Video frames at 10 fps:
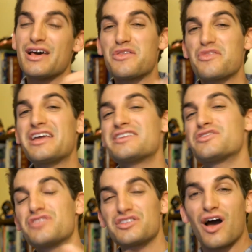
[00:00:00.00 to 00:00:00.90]
The thing is,
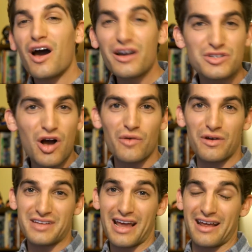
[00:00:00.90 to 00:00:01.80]
there's a ton of talk
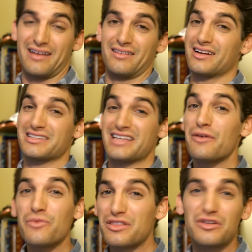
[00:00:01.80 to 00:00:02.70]
around data analytics,
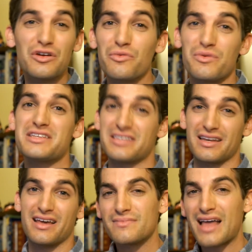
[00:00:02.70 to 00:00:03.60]
and with good reason.